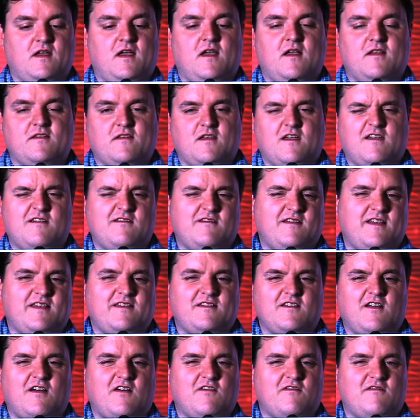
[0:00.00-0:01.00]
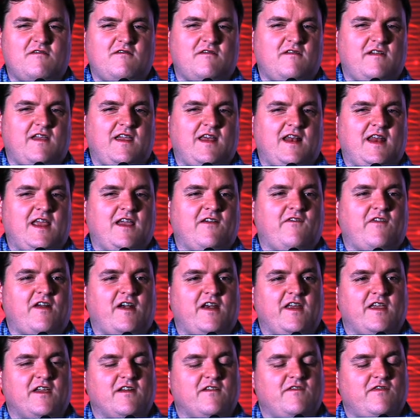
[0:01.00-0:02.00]
So it's not really a very
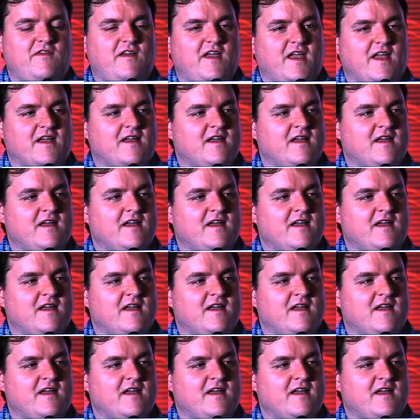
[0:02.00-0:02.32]
good thing.